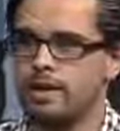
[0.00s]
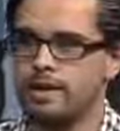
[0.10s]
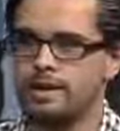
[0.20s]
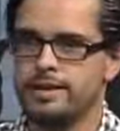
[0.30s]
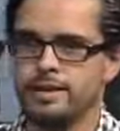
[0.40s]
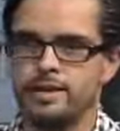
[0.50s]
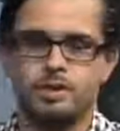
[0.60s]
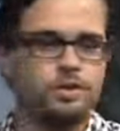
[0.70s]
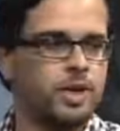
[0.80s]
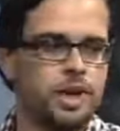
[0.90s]
Listening
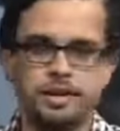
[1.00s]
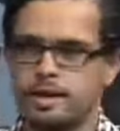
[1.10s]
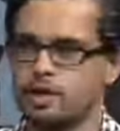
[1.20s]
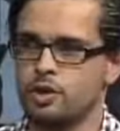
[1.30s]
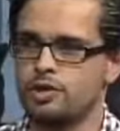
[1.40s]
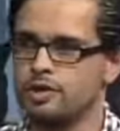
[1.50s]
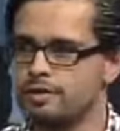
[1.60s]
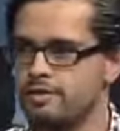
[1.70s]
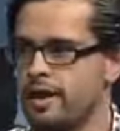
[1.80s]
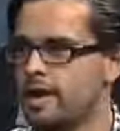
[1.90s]
to guys like
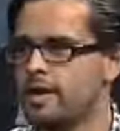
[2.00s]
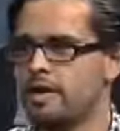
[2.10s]
Joseph and